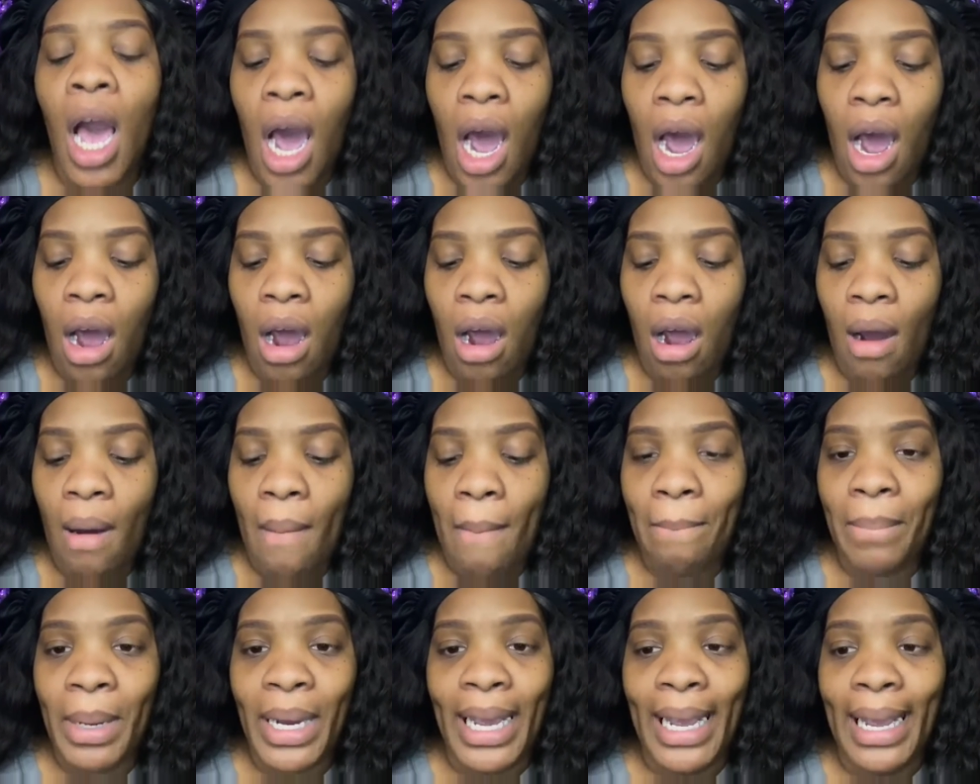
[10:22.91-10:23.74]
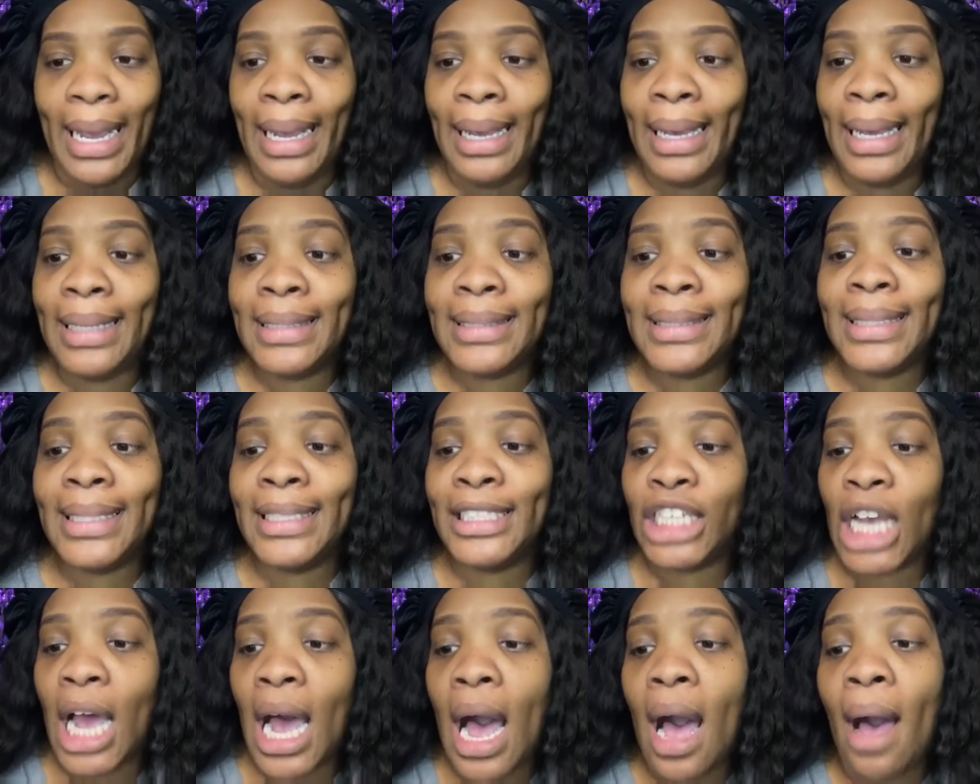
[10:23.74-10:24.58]
But it gets the
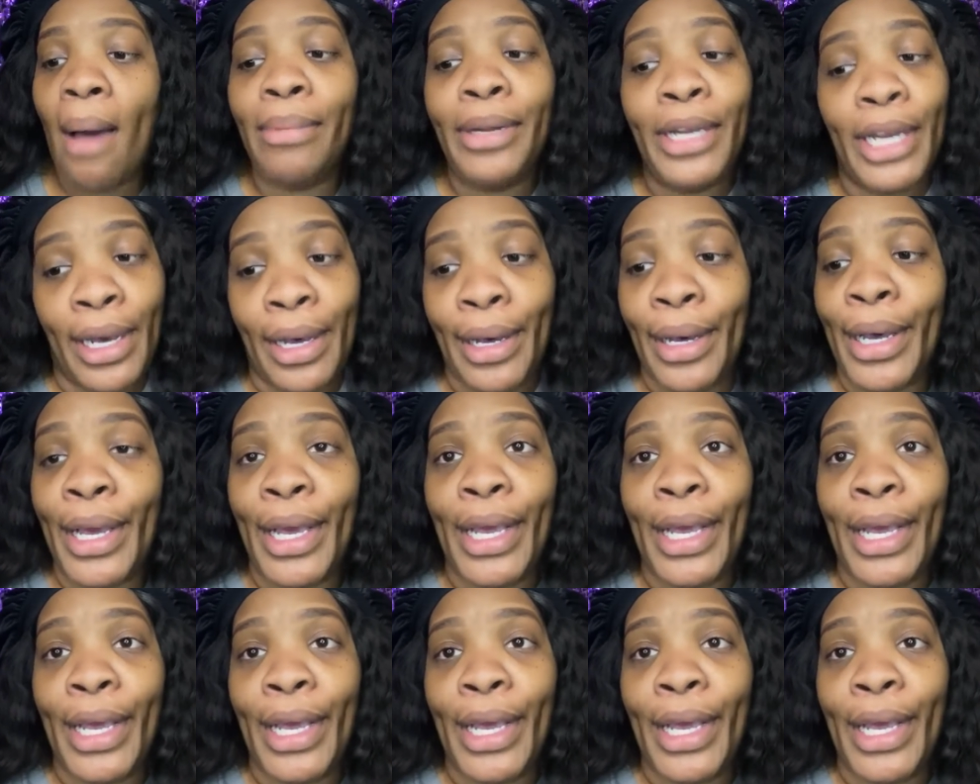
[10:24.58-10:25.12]
job done,